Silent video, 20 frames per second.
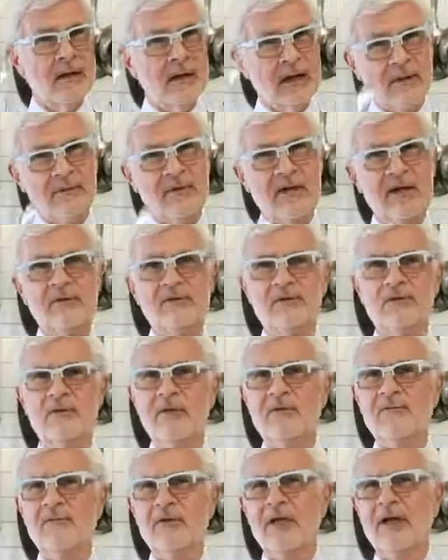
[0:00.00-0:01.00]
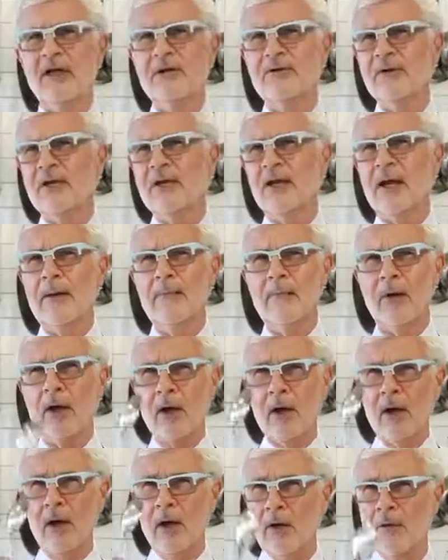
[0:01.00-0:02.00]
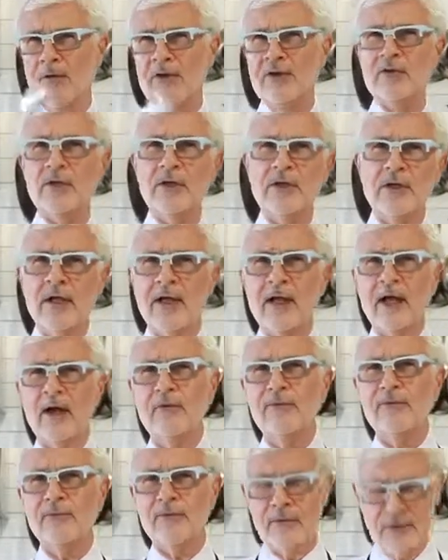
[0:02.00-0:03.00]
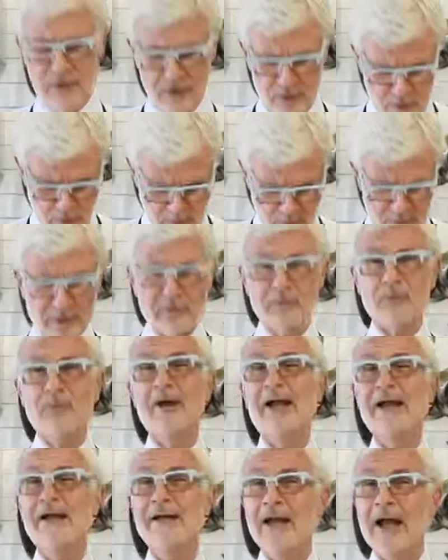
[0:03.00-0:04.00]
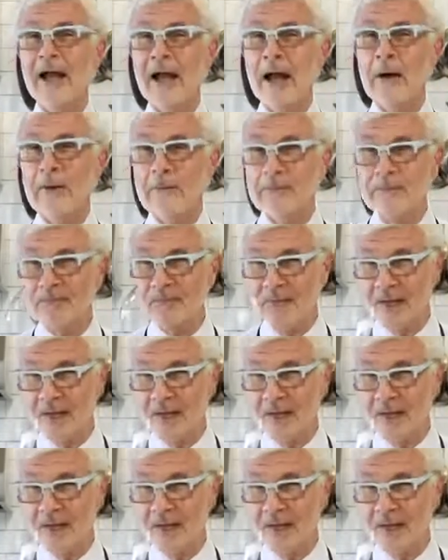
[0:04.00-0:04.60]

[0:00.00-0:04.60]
I'm Dr. Stephen Gundry, and I'm always looking out for you, but right now,